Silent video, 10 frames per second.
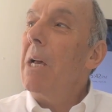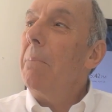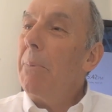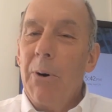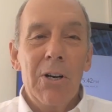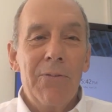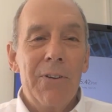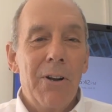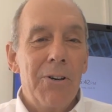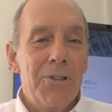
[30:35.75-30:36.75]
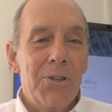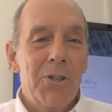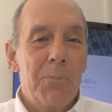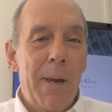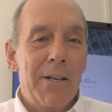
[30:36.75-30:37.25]
But part of it also
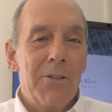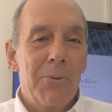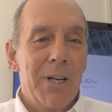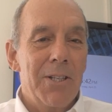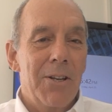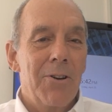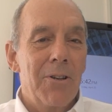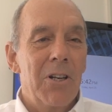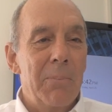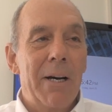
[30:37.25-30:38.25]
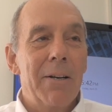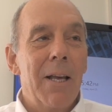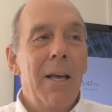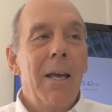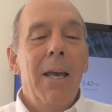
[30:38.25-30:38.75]
is back to what I said earlier about
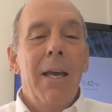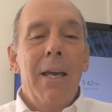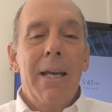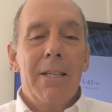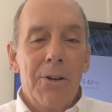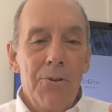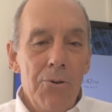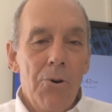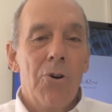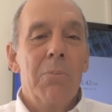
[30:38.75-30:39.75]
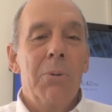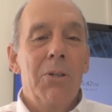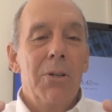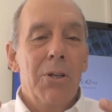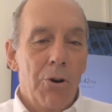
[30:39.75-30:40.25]
it's a
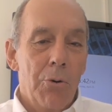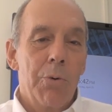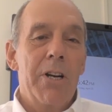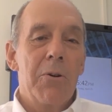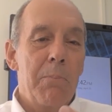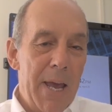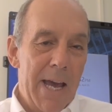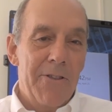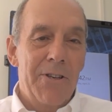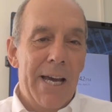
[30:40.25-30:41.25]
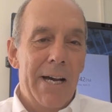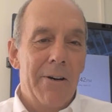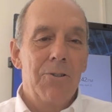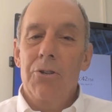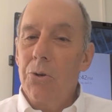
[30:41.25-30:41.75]
normal career path now
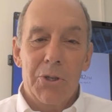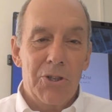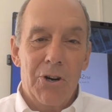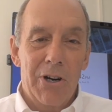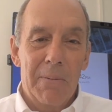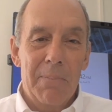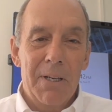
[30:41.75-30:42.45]
to do a startup.